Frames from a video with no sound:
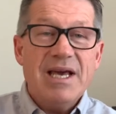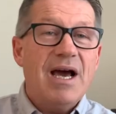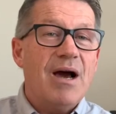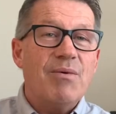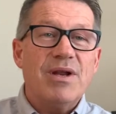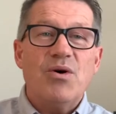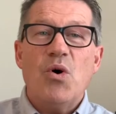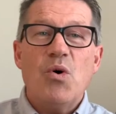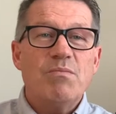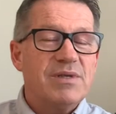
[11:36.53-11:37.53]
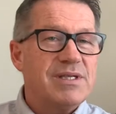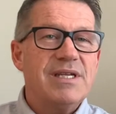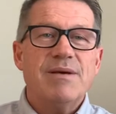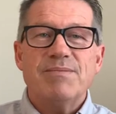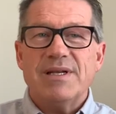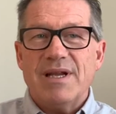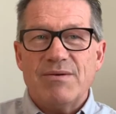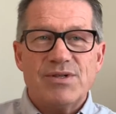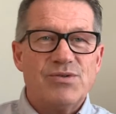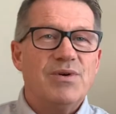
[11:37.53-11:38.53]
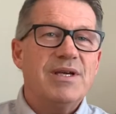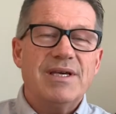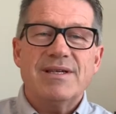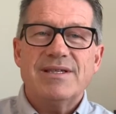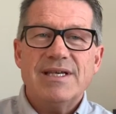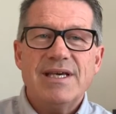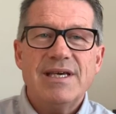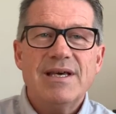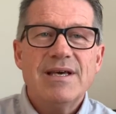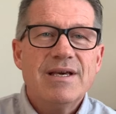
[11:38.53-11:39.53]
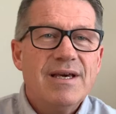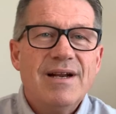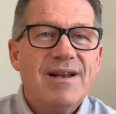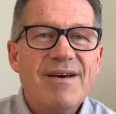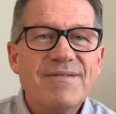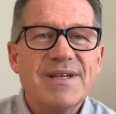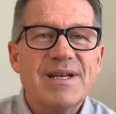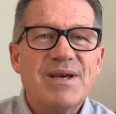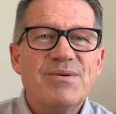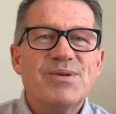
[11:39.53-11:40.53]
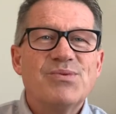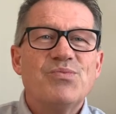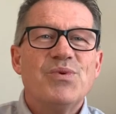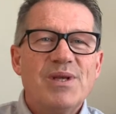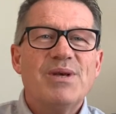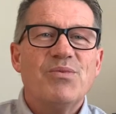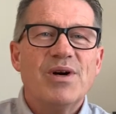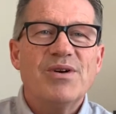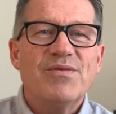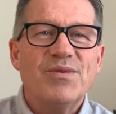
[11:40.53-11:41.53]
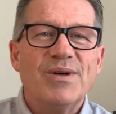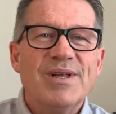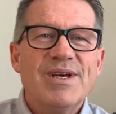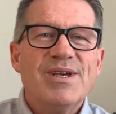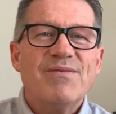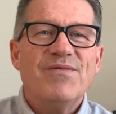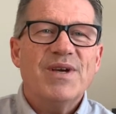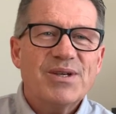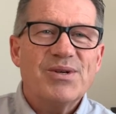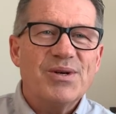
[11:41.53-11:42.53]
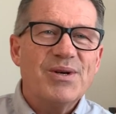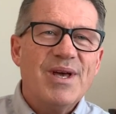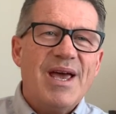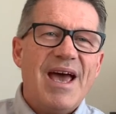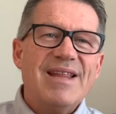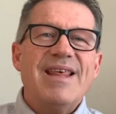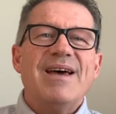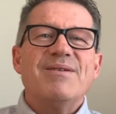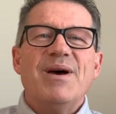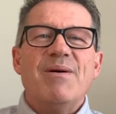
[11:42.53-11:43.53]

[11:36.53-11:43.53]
I went home, steeped it. I was drinking tea and I loved it. It was really wonderful. Victor had that